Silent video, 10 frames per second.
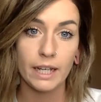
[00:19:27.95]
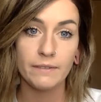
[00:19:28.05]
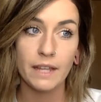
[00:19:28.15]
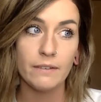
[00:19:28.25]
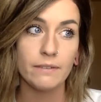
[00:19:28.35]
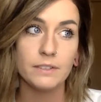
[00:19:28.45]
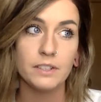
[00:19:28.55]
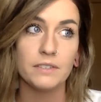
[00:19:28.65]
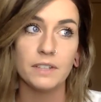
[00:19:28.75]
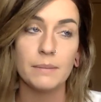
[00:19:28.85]
If they've
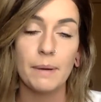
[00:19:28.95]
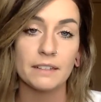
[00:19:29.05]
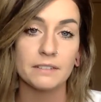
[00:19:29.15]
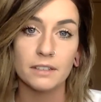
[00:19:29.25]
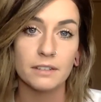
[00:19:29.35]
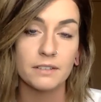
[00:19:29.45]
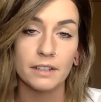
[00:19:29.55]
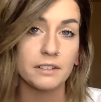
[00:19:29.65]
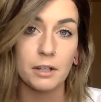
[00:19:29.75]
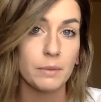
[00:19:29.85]
just in the past just done
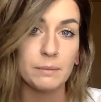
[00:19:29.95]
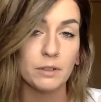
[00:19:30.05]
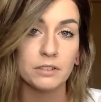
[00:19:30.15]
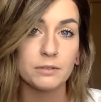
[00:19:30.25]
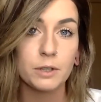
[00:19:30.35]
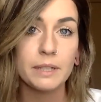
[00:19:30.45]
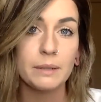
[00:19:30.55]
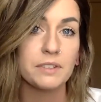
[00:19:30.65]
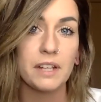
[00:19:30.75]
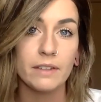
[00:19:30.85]
so many posts for me, I'm
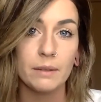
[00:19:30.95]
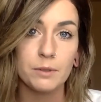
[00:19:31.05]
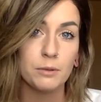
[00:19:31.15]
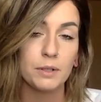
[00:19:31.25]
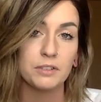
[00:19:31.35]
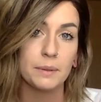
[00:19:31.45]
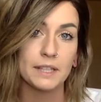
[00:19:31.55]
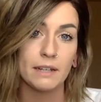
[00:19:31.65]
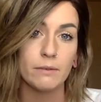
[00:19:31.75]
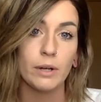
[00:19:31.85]
just having them do a post about the
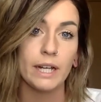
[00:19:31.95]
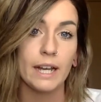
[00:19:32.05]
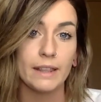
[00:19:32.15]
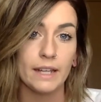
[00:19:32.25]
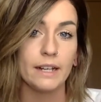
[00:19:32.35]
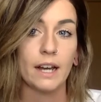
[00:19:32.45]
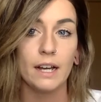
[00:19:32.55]
giveaway, and then